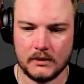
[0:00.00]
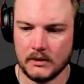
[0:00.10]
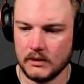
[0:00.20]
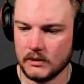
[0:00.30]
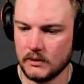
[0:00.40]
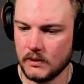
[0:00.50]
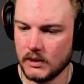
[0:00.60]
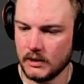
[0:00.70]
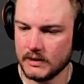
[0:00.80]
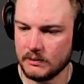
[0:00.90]
You know what?
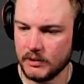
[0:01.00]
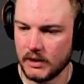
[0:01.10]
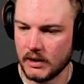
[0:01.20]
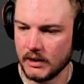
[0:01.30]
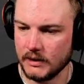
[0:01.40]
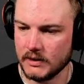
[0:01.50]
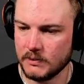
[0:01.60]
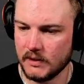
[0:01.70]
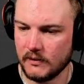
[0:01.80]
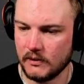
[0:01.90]
Let's apply this
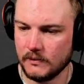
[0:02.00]
bevel.